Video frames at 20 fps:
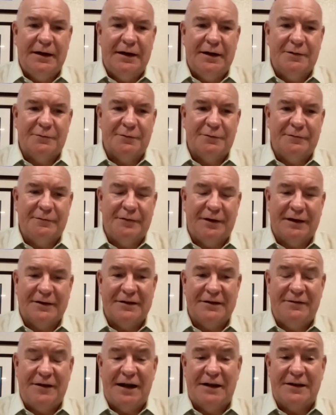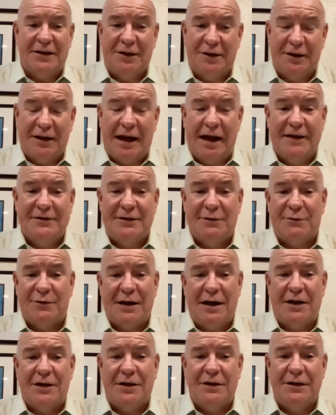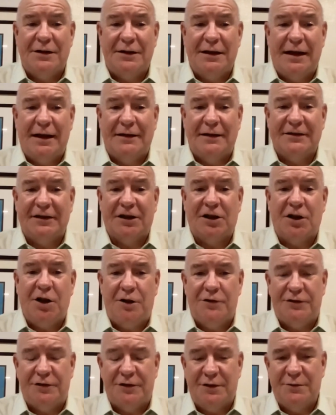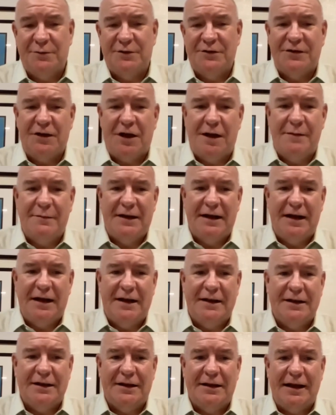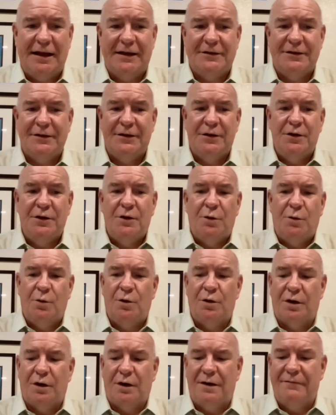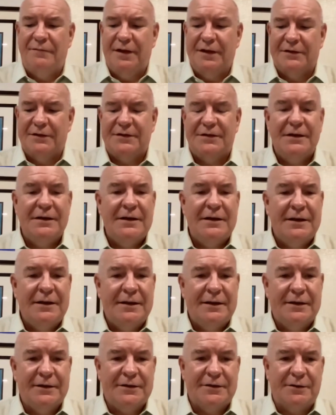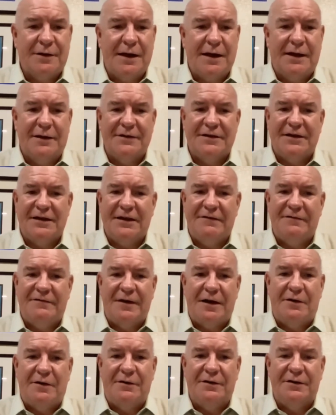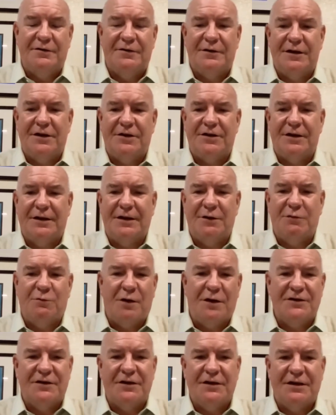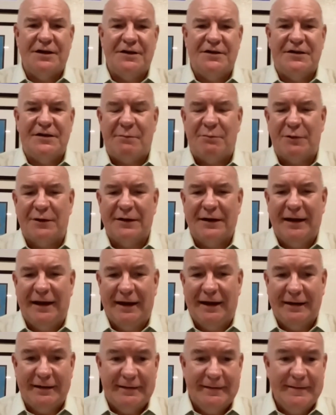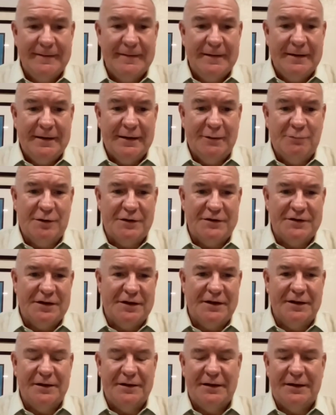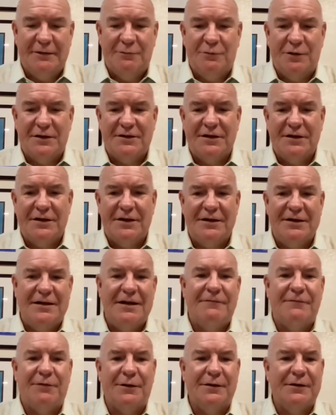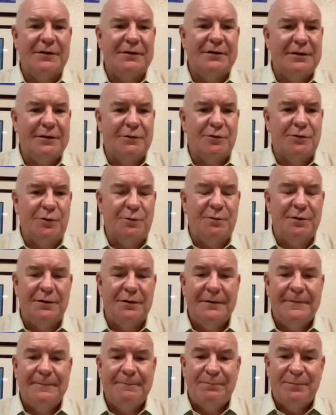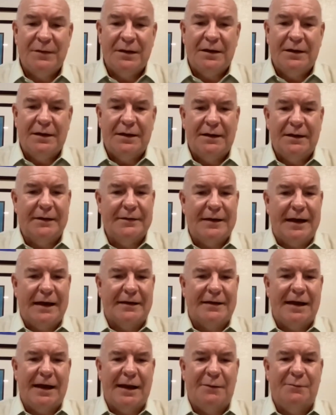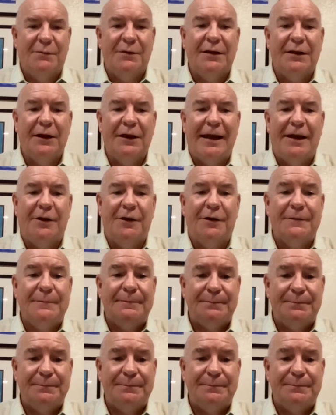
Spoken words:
reflects the fact that the guys that were out on the lakes, the culture that was dominating the lakes, were of this grand seafaring tradition. It wasn't a separate lake. It wasn't a different group. That came later.